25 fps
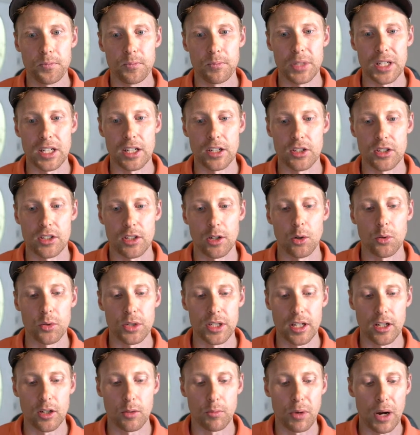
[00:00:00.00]
because the
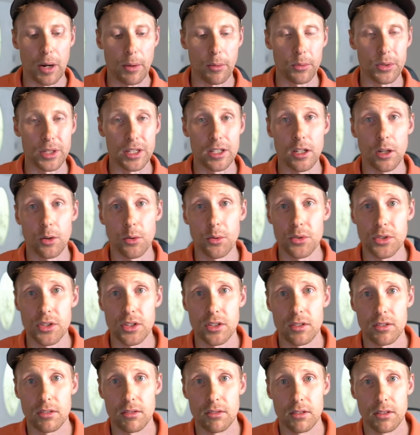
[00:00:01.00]
hotel probably
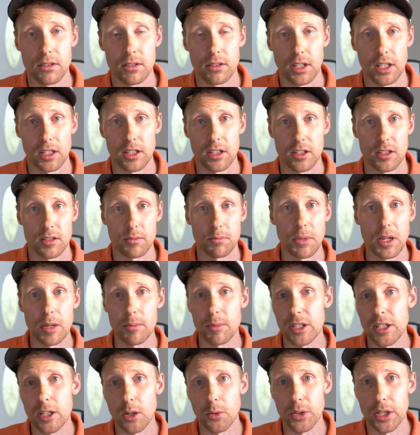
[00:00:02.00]
knows that this may
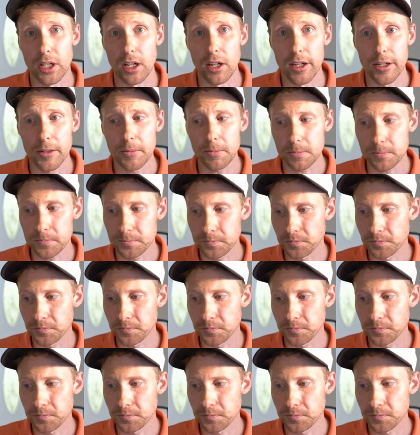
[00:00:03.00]
be going on.